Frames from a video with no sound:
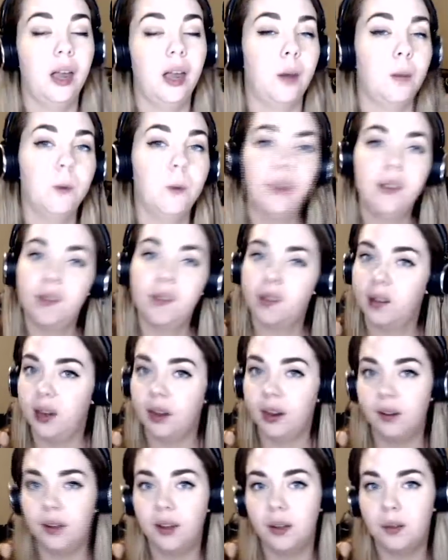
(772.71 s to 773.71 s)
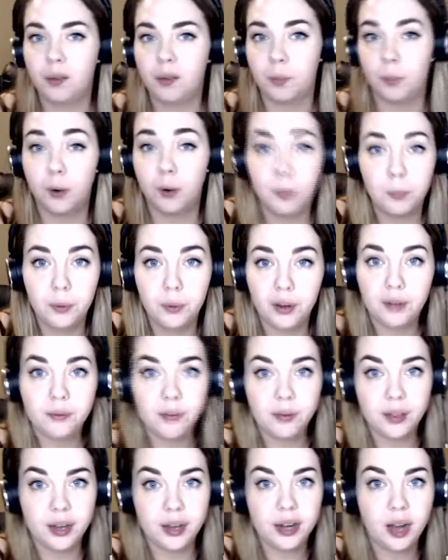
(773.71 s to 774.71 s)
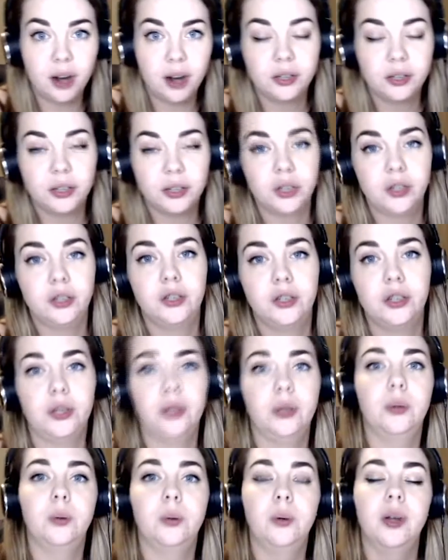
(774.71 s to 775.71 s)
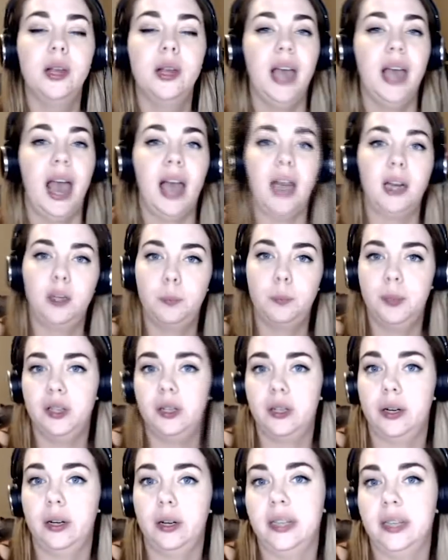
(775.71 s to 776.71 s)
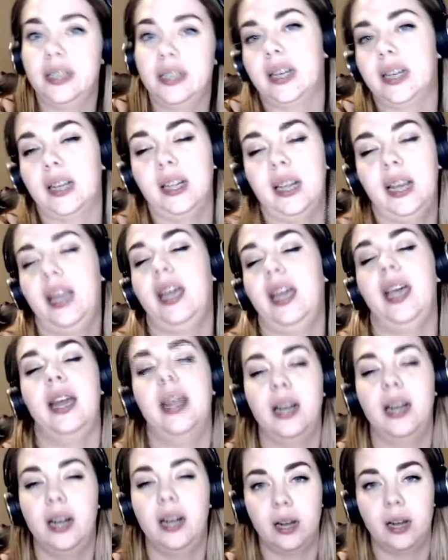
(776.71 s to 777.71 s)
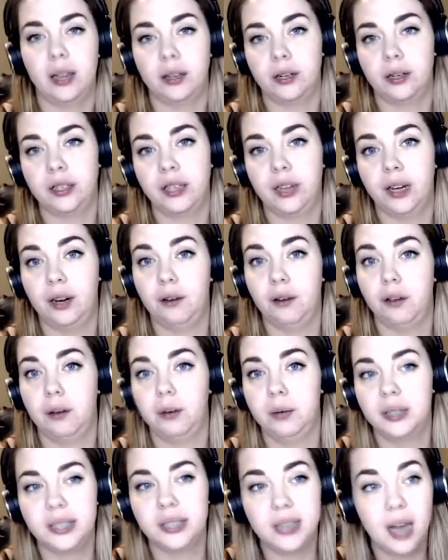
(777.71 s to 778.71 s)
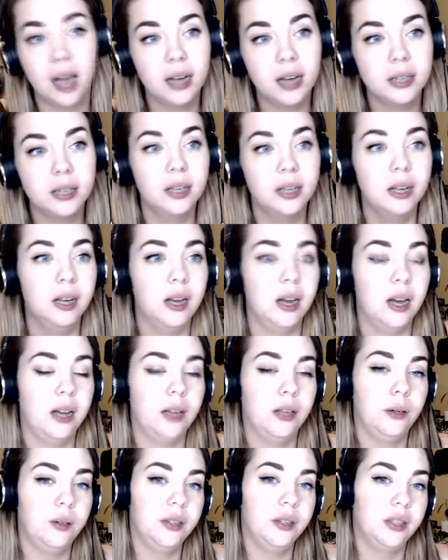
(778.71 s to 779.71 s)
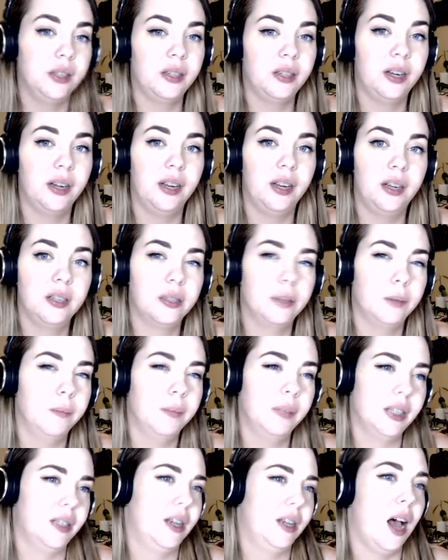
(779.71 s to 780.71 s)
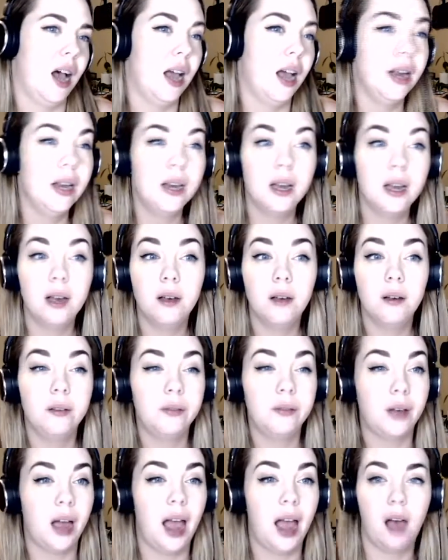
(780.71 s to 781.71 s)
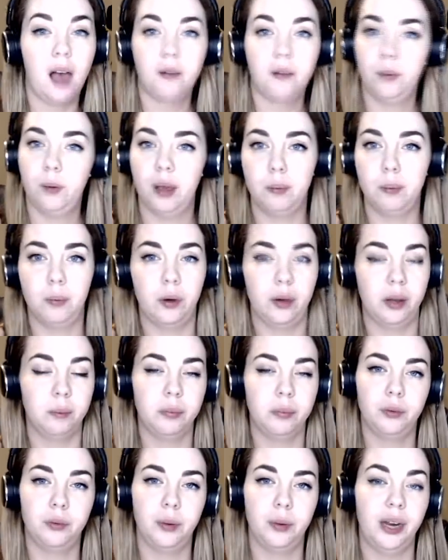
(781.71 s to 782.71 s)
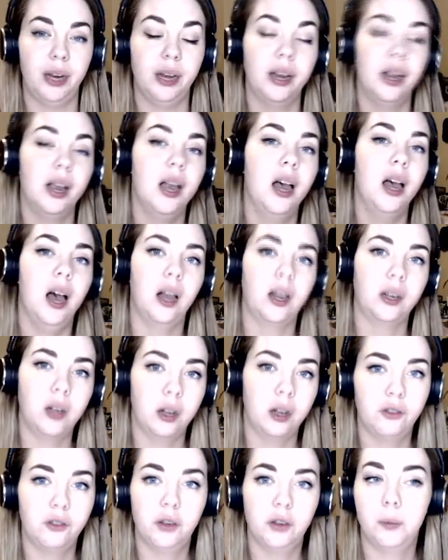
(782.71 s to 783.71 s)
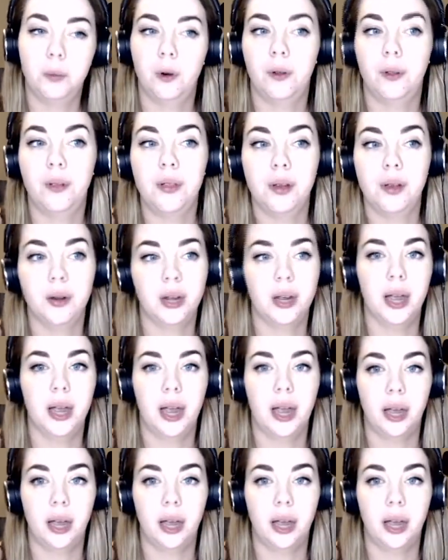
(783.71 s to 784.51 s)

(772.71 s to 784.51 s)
in one scenario, it's appropriate for the doctor to act paternalistically, and in another scenario, it's not. Utilitarianism is kind of a halfway point between Kantian moral theory